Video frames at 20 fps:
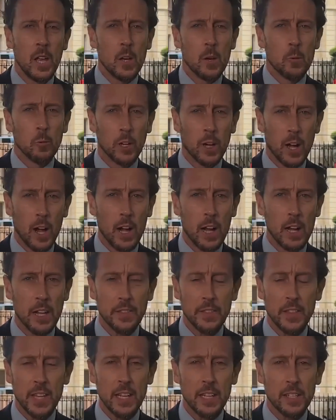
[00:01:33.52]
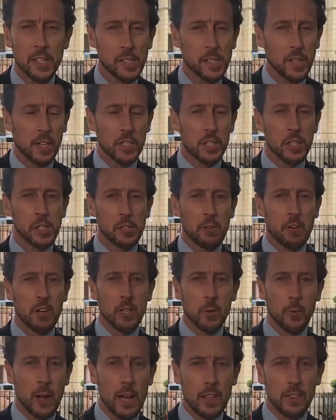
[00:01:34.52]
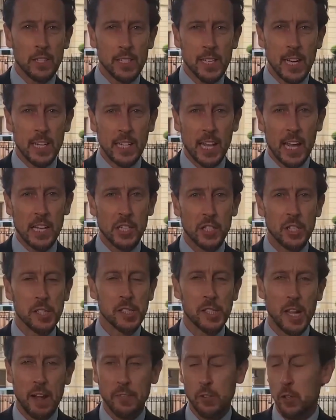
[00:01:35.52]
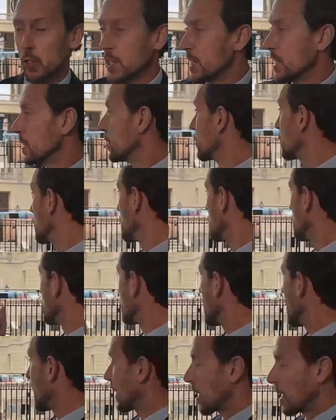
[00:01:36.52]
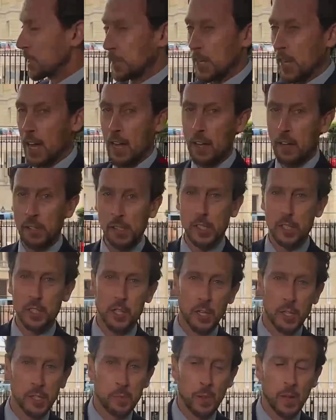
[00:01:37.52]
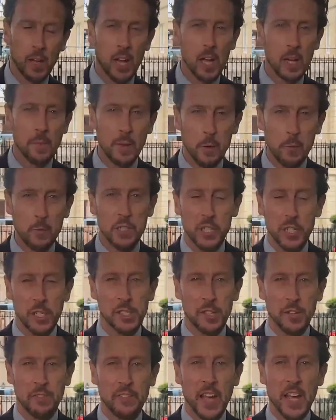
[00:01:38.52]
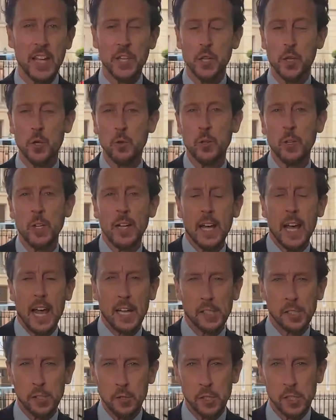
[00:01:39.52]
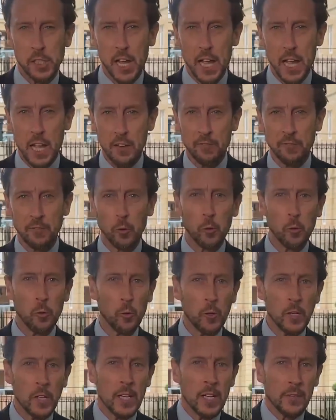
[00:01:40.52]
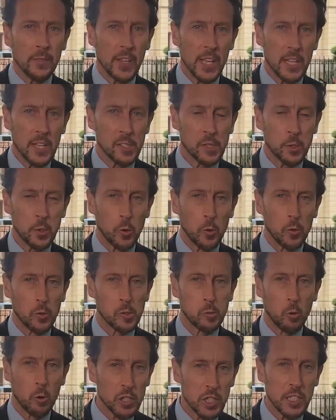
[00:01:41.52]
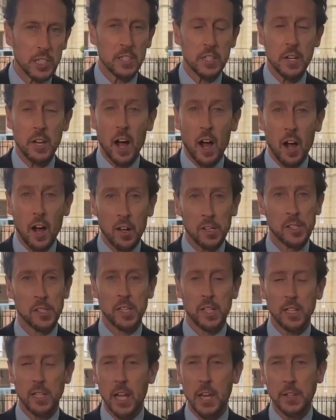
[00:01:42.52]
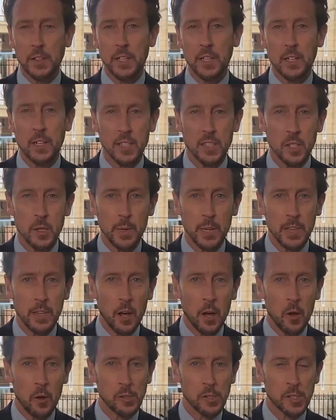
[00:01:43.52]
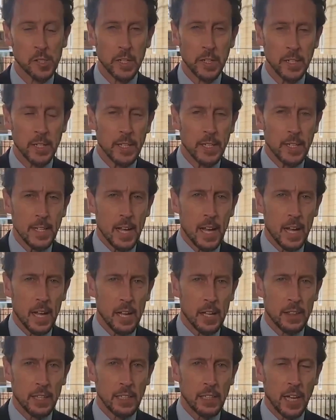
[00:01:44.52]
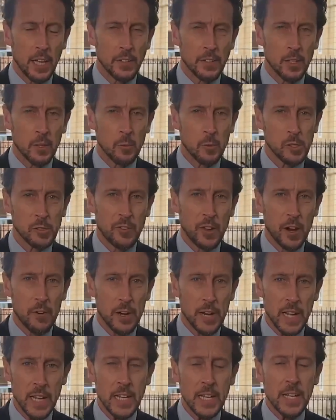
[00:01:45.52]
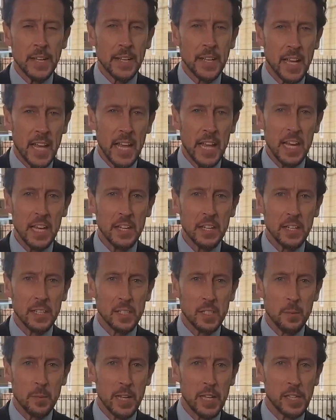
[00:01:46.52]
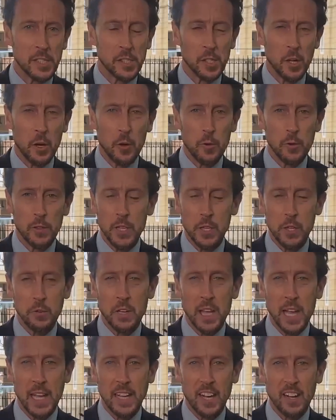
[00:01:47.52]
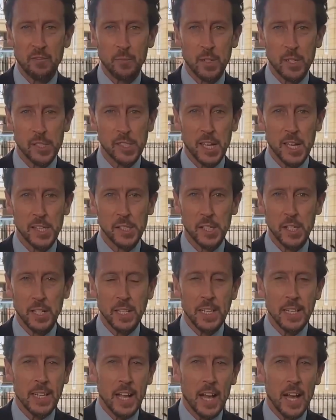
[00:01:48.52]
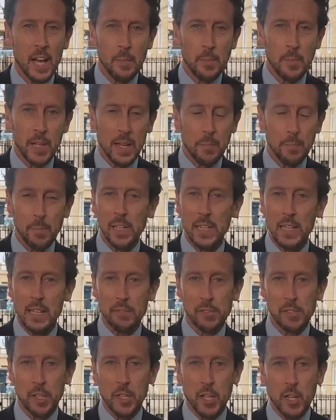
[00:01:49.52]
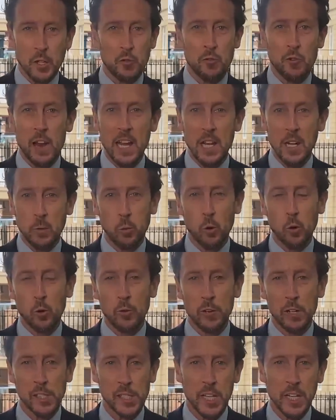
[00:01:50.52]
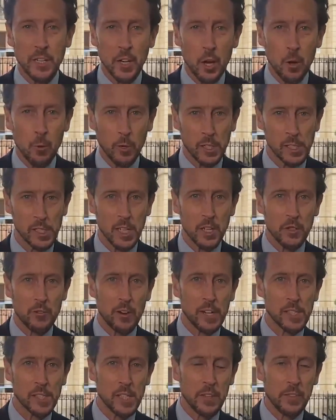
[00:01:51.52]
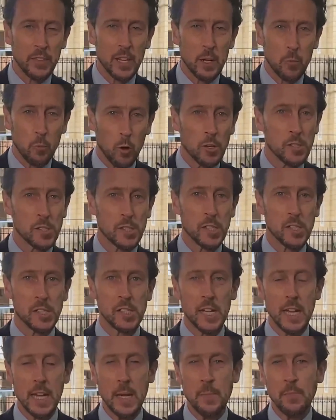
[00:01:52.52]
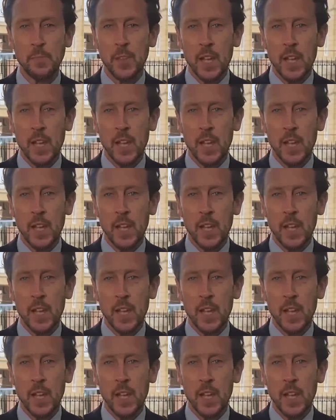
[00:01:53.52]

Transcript: Well, Guy, the discussions are underway. The delegations have gone into Lancaster House just behind me, which is the venue, as you say, for these talks. Washington asked London to be the host, and I think London was very keen to be so. The UK government says that it believes that a trade war is in no one's interest and that it wants to see